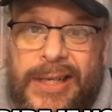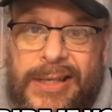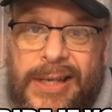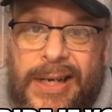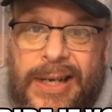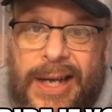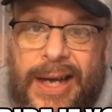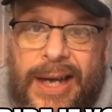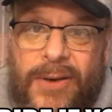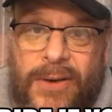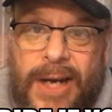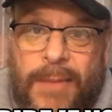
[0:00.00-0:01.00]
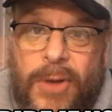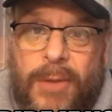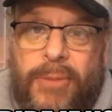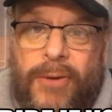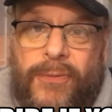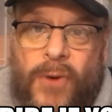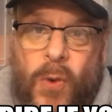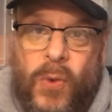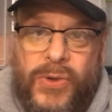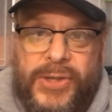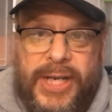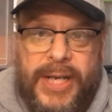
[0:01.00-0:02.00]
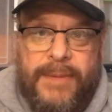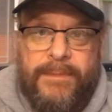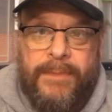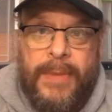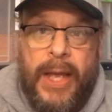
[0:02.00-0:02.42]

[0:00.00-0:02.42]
Sit down. I'm going to put Foles in.